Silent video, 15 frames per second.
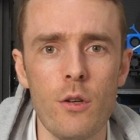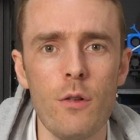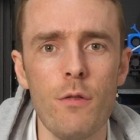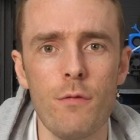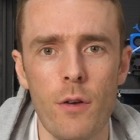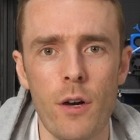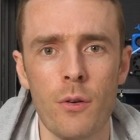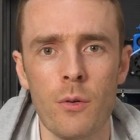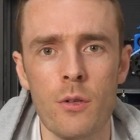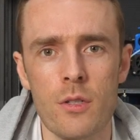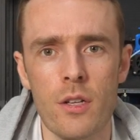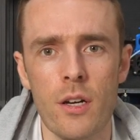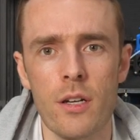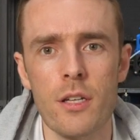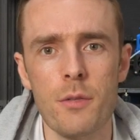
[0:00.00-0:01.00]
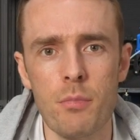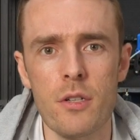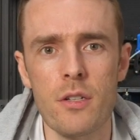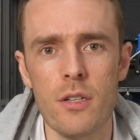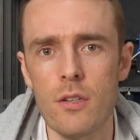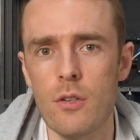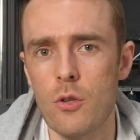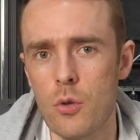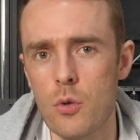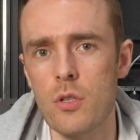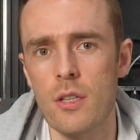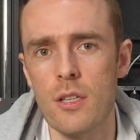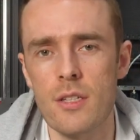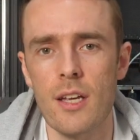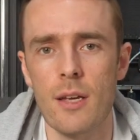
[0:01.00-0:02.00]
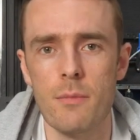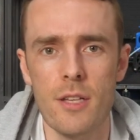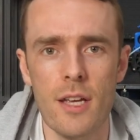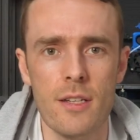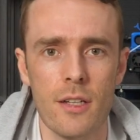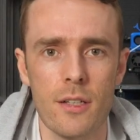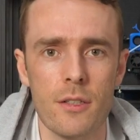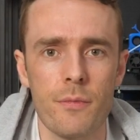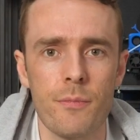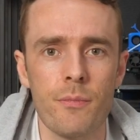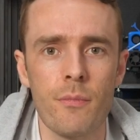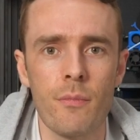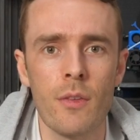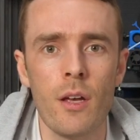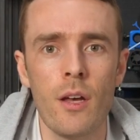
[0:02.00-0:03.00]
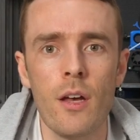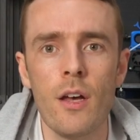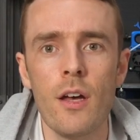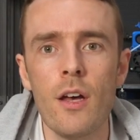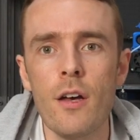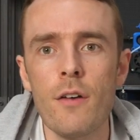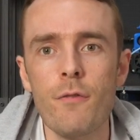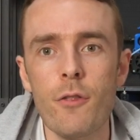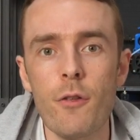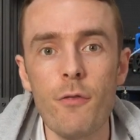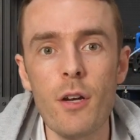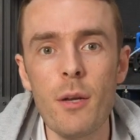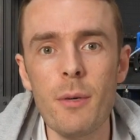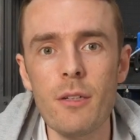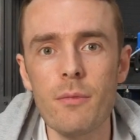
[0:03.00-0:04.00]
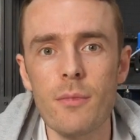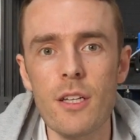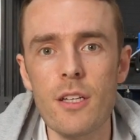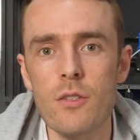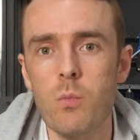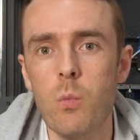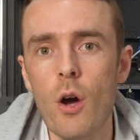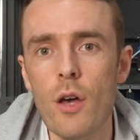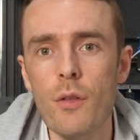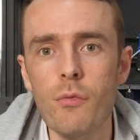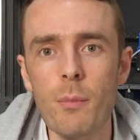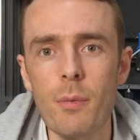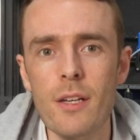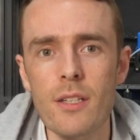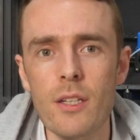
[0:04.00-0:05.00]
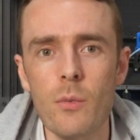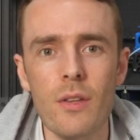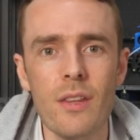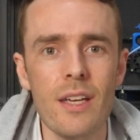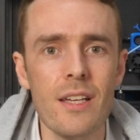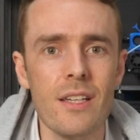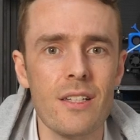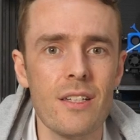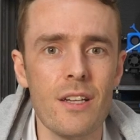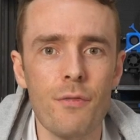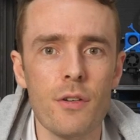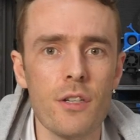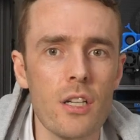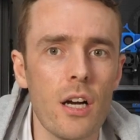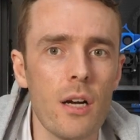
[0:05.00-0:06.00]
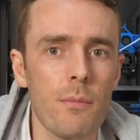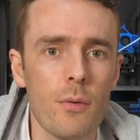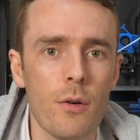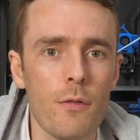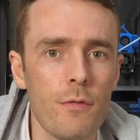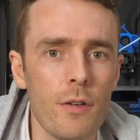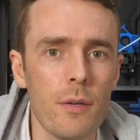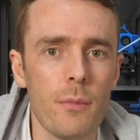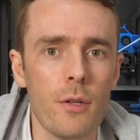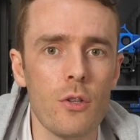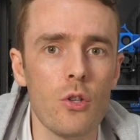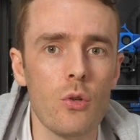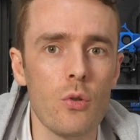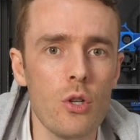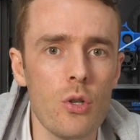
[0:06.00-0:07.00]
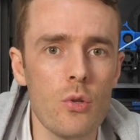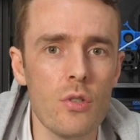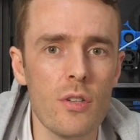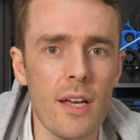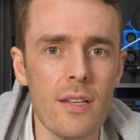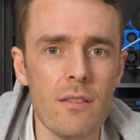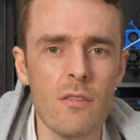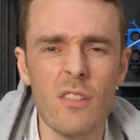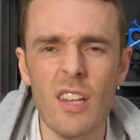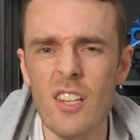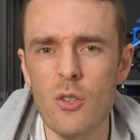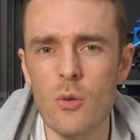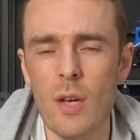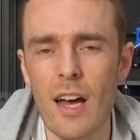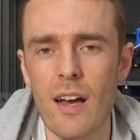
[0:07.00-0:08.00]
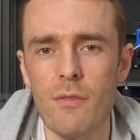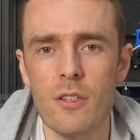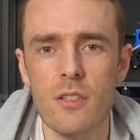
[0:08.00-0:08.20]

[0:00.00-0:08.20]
your final design is printed using the same settings. For the filament, it's worth repeating with each different type of filament you use, as they do have